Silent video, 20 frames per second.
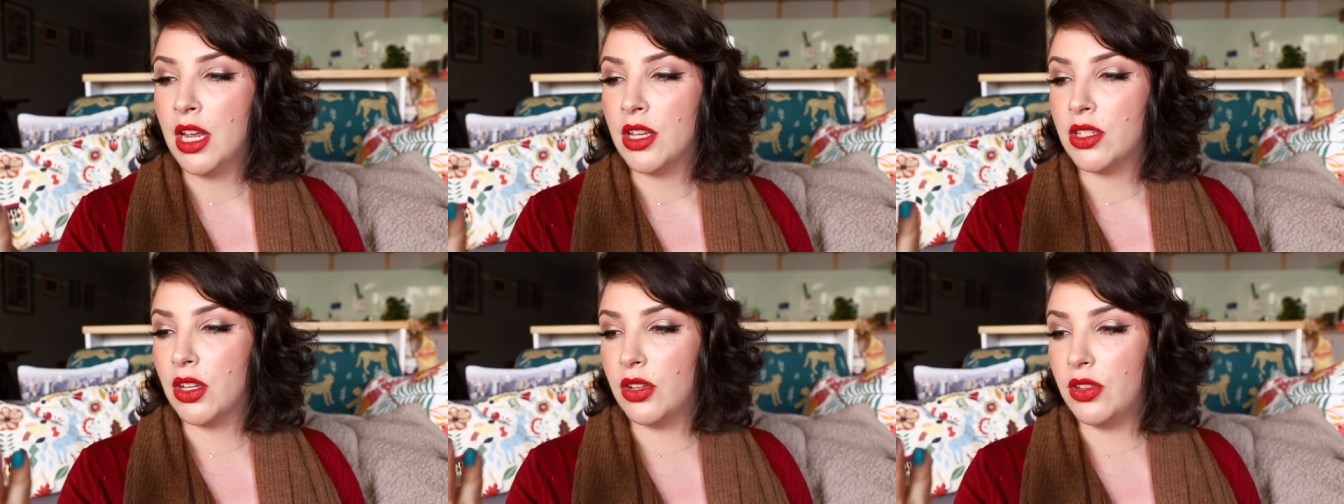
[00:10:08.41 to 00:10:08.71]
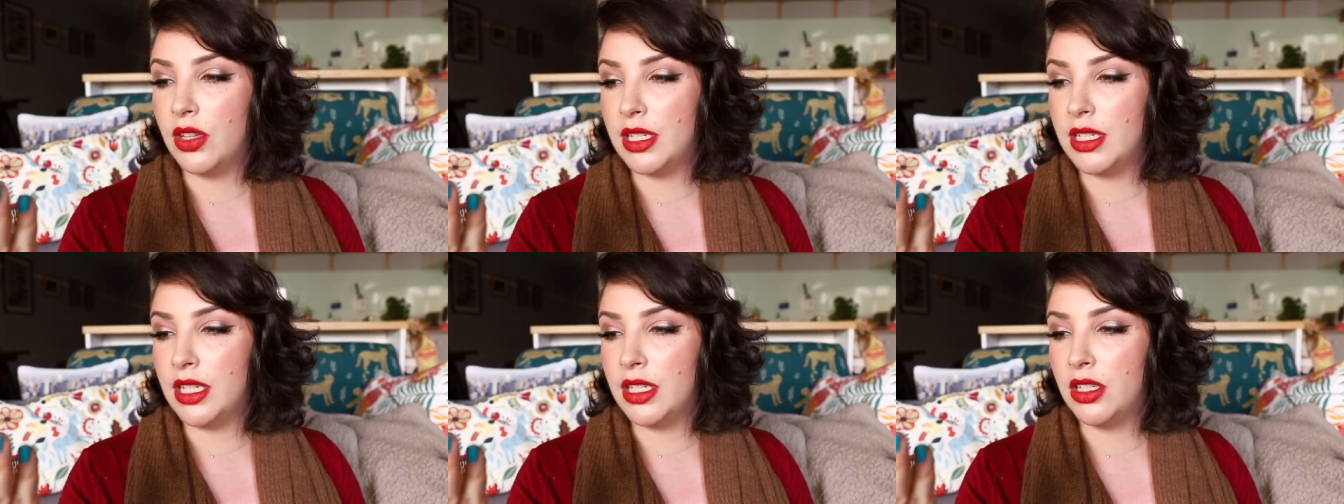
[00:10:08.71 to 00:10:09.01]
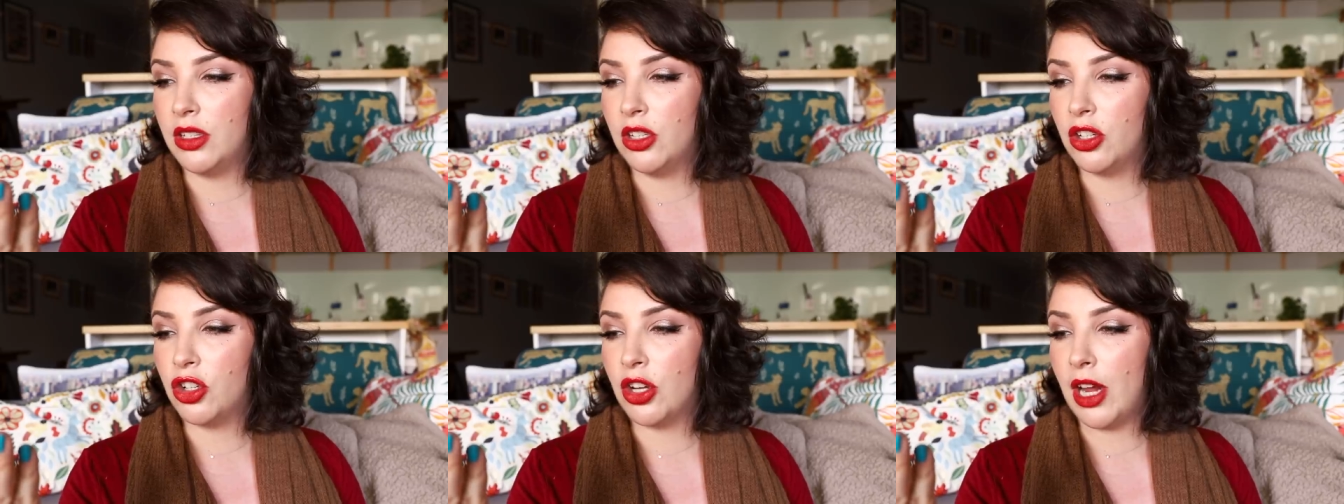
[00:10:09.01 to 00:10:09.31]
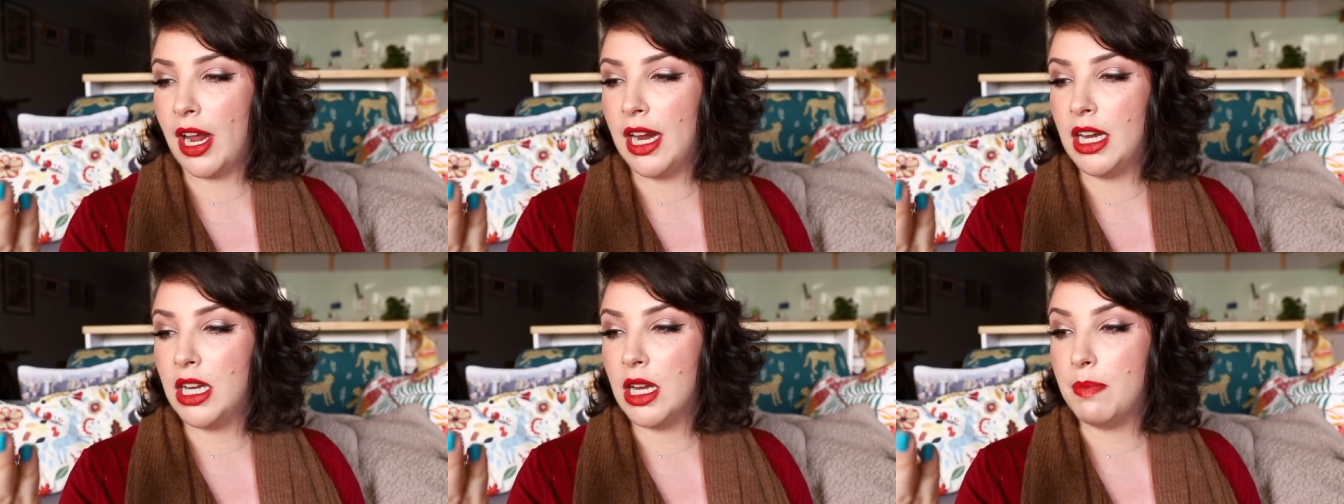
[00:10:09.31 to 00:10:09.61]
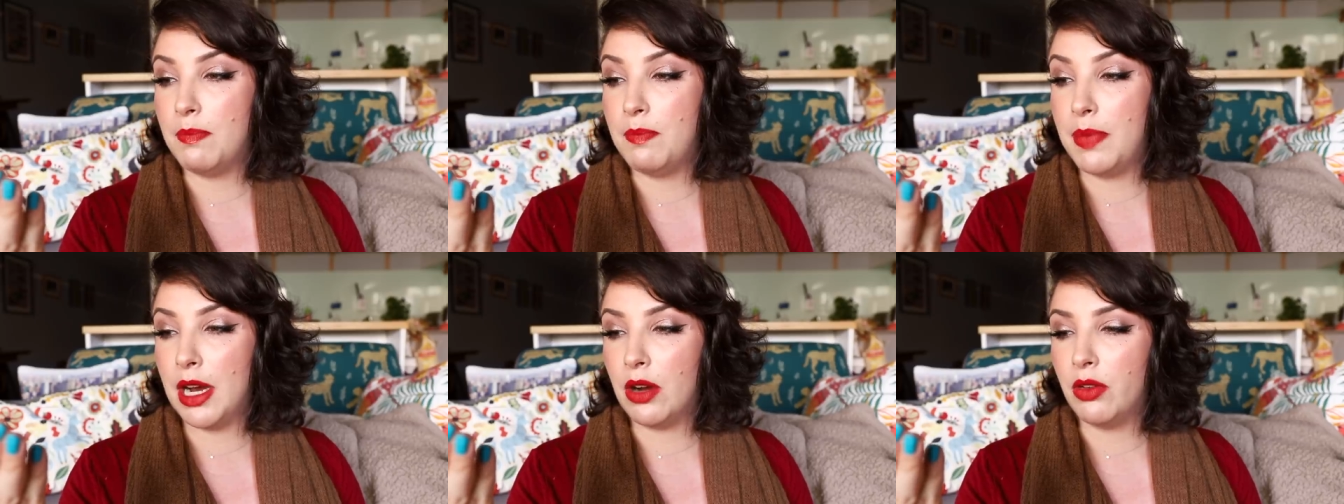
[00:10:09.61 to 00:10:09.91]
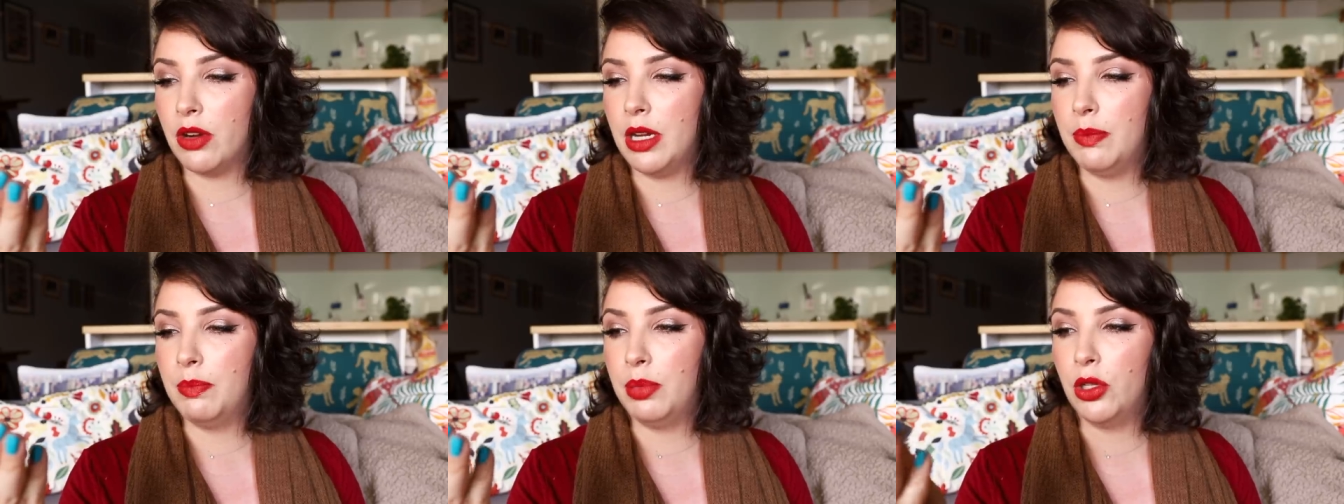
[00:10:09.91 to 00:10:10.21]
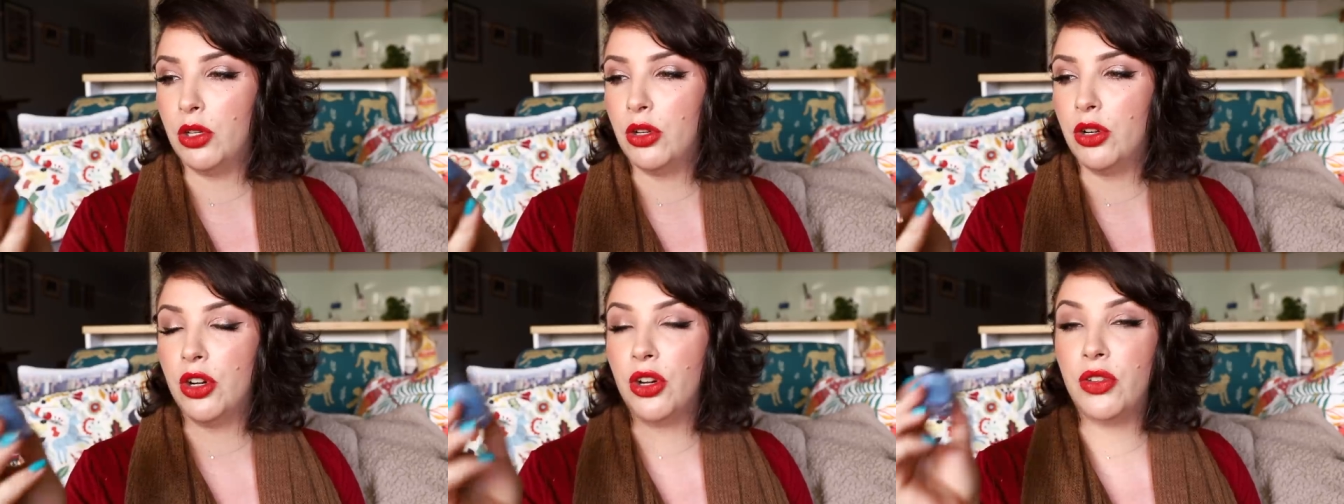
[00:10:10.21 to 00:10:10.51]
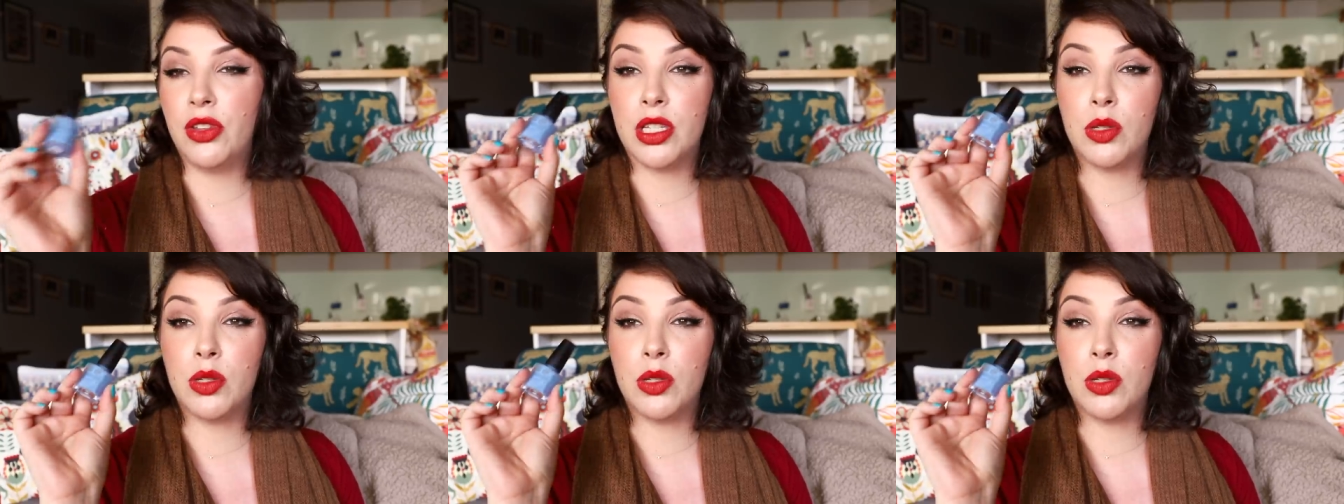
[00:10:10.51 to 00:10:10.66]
So this is in the shade Berry Blue.